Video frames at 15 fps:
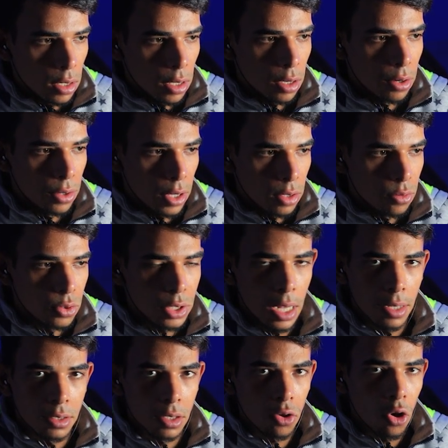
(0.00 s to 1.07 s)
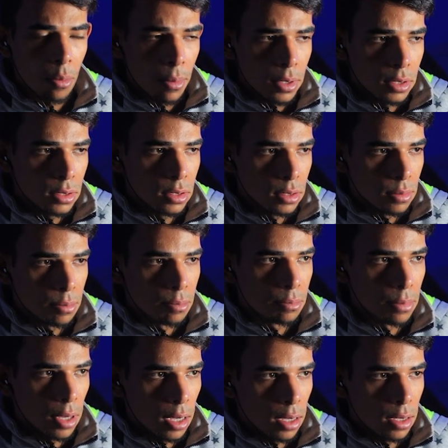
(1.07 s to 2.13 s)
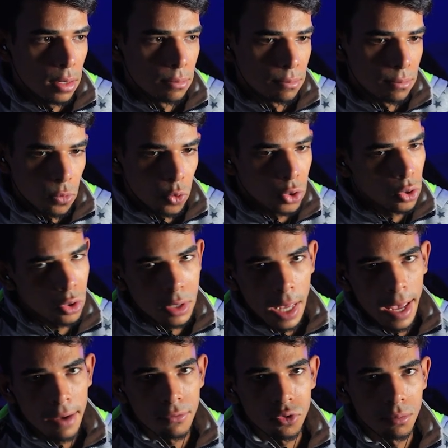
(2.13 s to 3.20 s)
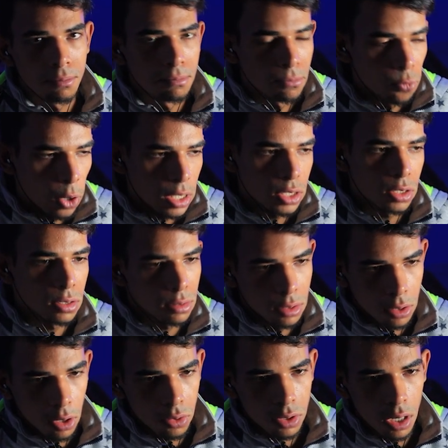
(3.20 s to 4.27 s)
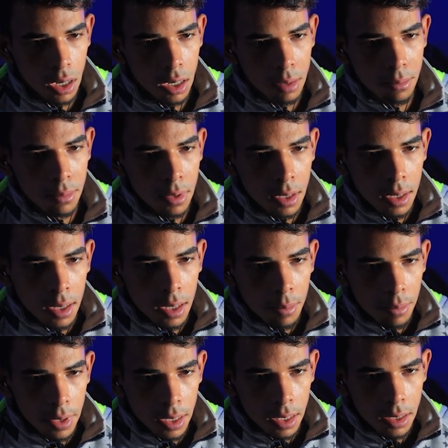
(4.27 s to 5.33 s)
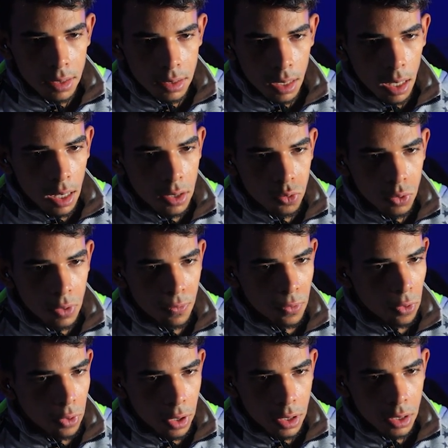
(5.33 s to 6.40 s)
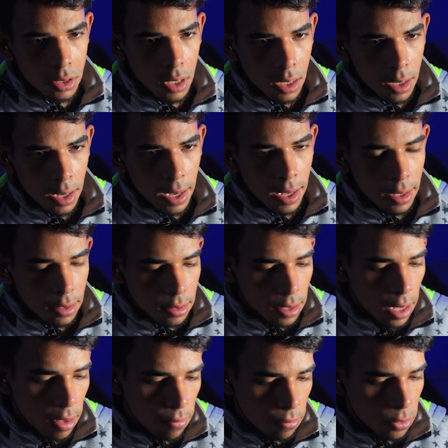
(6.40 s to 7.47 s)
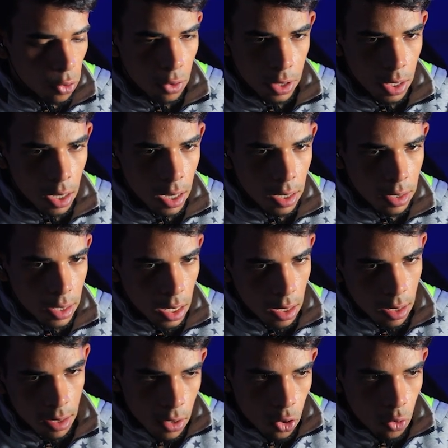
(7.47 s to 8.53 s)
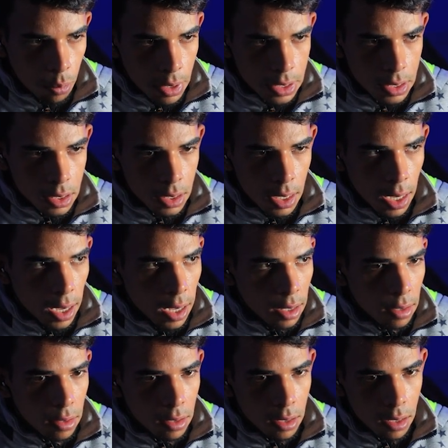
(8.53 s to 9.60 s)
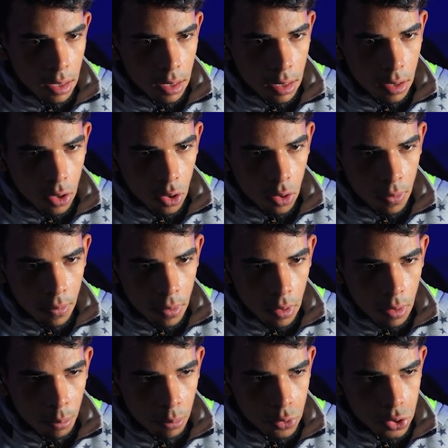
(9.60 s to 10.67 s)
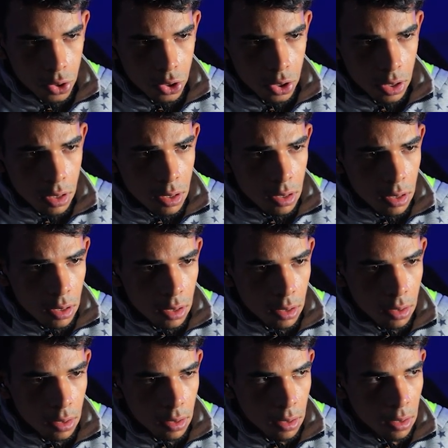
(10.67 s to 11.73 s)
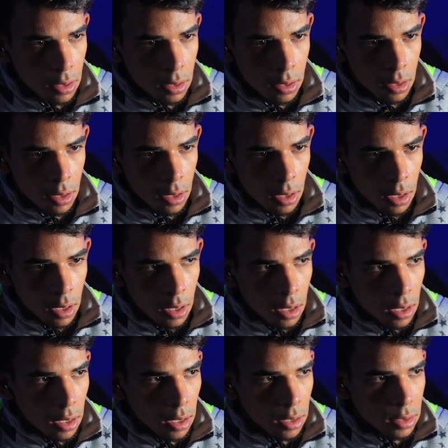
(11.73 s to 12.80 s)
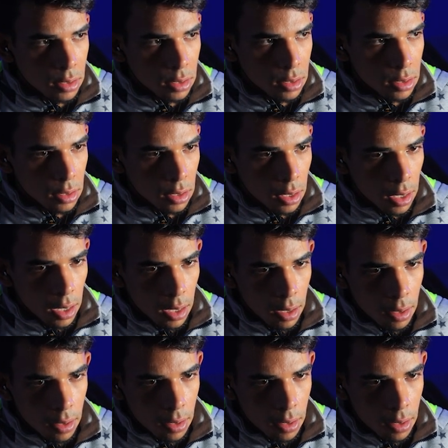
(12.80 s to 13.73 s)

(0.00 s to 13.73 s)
creators in the comments, but we don't have to waste time making things we've already done and know the idea. Opacity and the position. Let's get it.